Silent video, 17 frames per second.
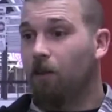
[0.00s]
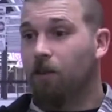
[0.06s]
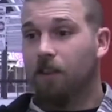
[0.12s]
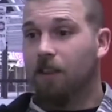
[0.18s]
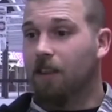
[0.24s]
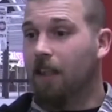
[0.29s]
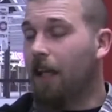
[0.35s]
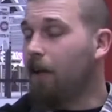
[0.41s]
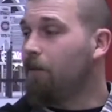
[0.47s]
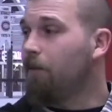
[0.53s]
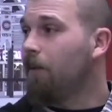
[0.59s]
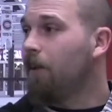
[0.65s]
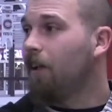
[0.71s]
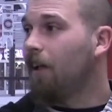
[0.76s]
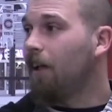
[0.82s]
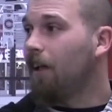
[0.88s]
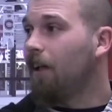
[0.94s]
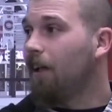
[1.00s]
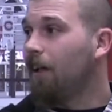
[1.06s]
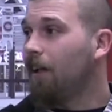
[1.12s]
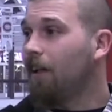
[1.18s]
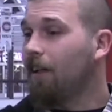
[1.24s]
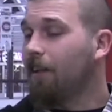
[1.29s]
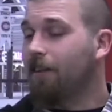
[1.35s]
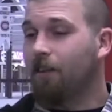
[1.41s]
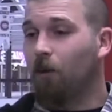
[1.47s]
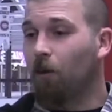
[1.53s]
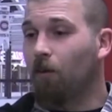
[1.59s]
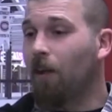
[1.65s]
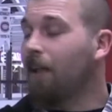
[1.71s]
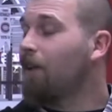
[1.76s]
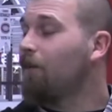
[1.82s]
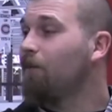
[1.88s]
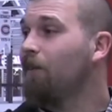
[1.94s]
his game. Don't
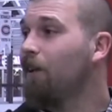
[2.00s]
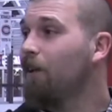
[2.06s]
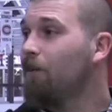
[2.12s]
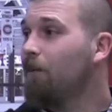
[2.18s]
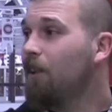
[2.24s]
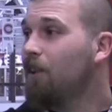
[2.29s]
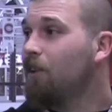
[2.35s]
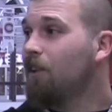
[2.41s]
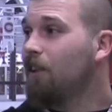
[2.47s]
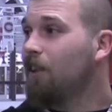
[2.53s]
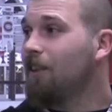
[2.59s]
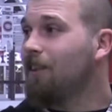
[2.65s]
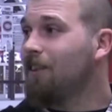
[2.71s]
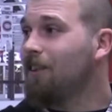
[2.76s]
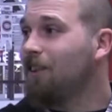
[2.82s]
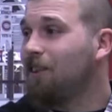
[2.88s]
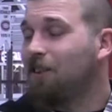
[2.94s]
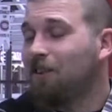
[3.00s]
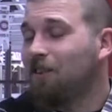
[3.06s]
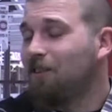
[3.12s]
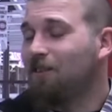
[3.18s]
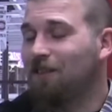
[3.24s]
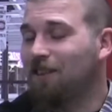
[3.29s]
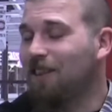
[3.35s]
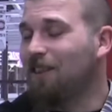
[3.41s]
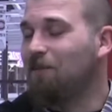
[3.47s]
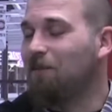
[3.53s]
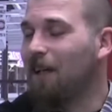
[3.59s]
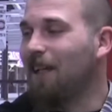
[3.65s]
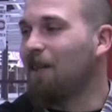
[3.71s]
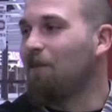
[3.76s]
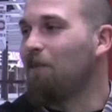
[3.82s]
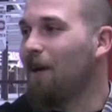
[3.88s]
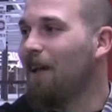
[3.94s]
like him very much because he's
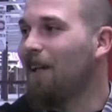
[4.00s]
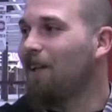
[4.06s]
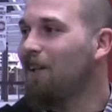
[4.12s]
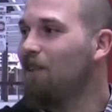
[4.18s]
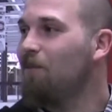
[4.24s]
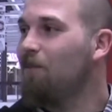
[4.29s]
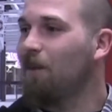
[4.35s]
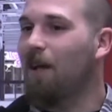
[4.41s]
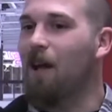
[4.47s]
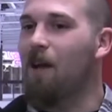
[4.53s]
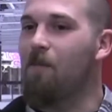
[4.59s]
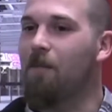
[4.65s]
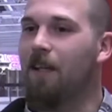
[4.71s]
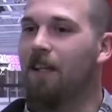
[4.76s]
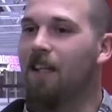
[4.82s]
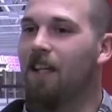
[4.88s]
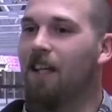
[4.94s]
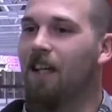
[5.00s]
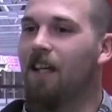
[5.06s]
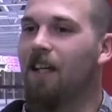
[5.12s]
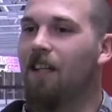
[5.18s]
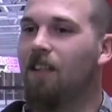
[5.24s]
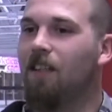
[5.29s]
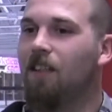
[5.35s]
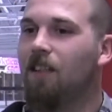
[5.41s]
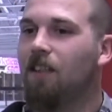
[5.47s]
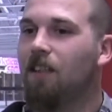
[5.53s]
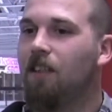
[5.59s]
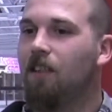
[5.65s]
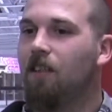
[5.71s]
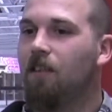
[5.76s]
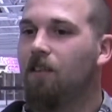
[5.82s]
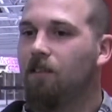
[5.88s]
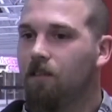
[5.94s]
my competitor, but I mean,
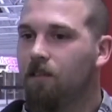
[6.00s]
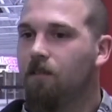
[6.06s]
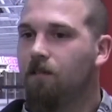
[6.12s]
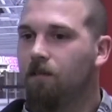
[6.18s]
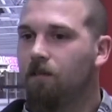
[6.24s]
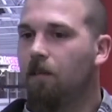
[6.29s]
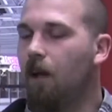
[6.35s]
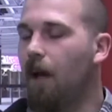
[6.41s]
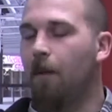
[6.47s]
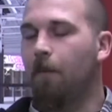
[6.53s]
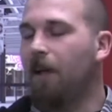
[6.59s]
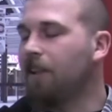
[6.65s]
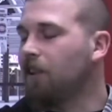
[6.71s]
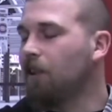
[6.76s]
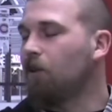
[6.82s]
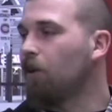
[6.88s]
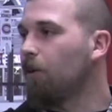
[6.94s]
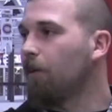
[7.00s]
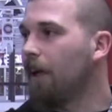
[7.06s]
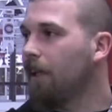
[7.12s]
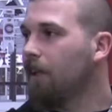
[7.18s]
amazing quarterback.